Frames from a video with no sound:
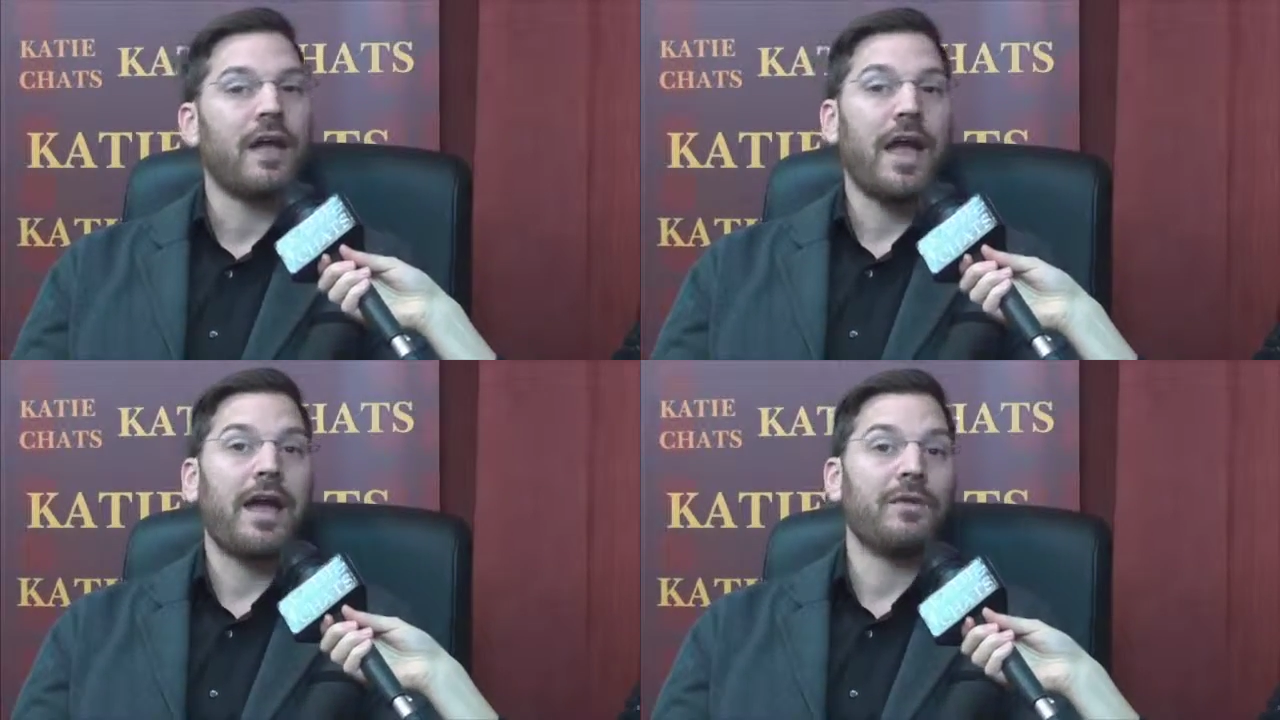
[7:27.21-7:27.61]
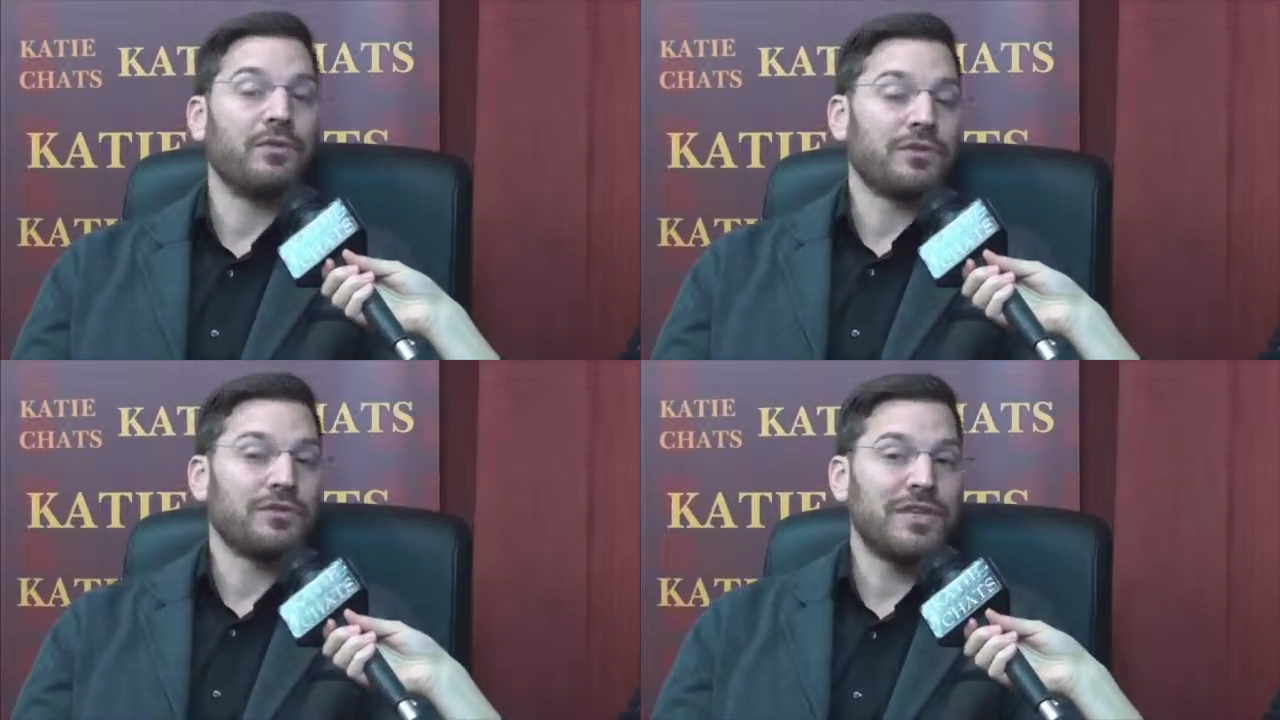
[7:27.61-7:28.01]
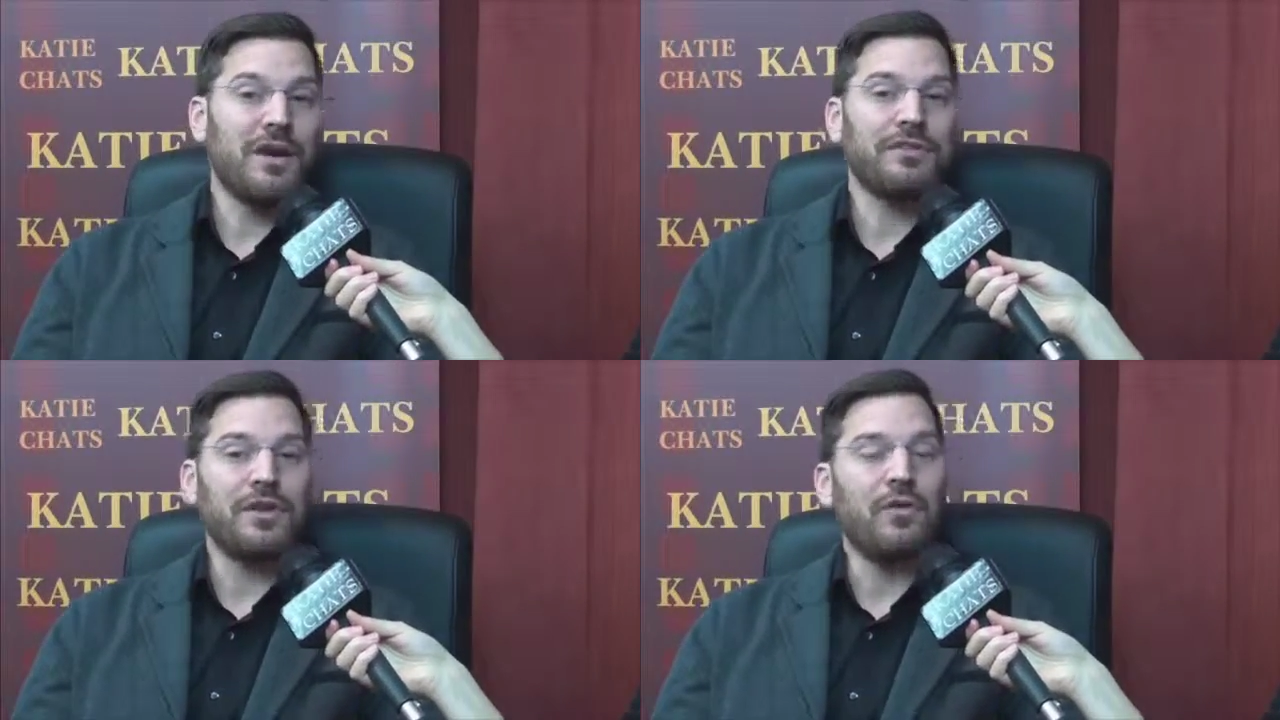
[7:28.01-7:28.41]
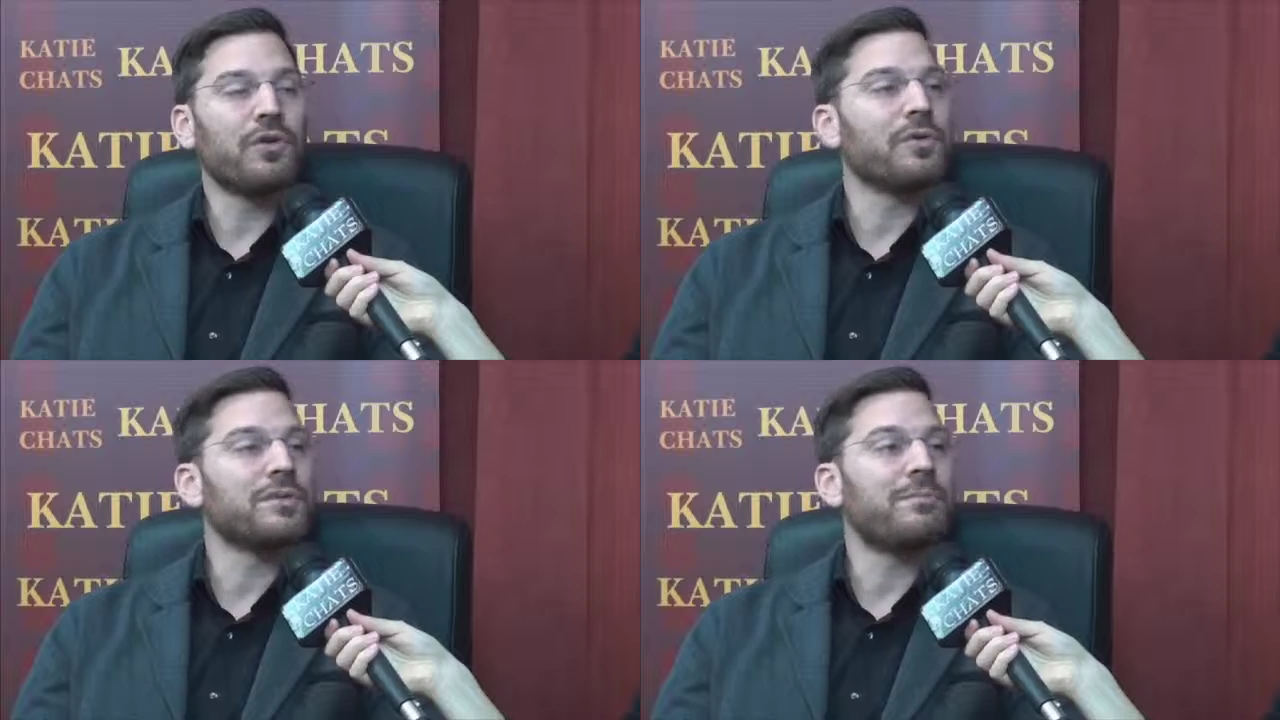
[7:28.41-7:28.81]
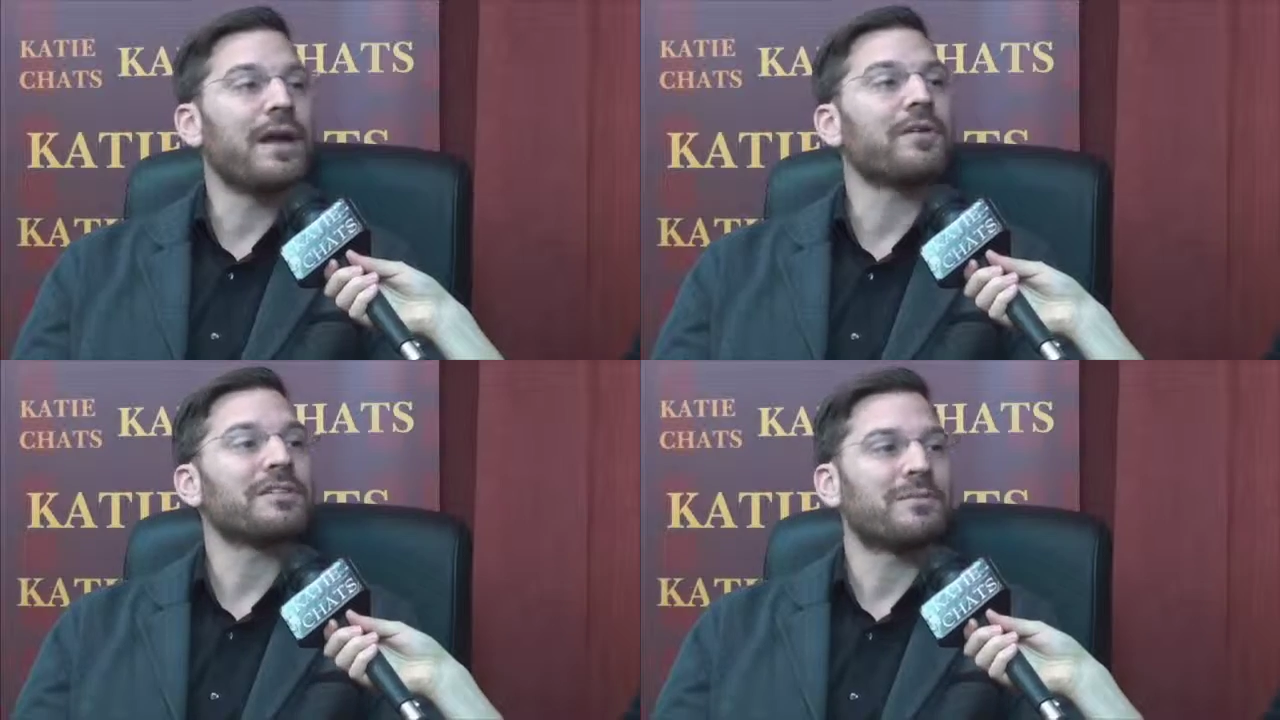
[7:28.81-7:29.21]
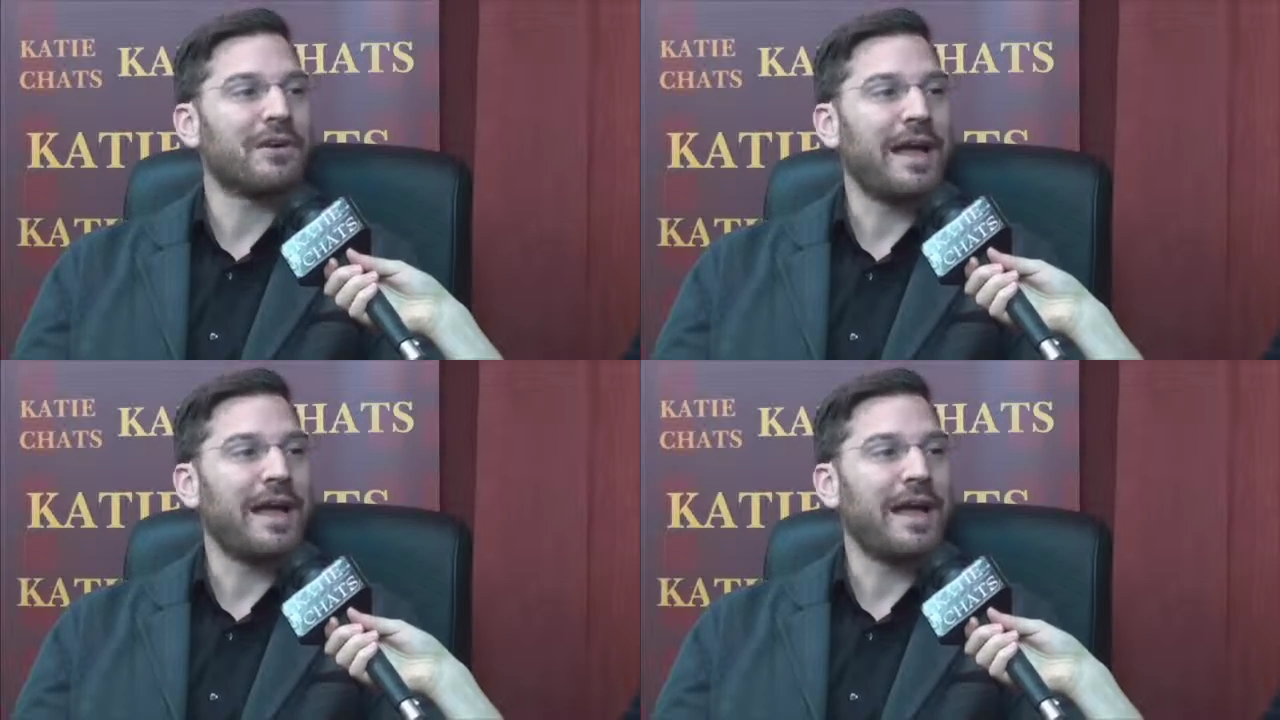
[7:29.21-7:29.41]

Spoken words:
And it turns out the owner was embarrassed about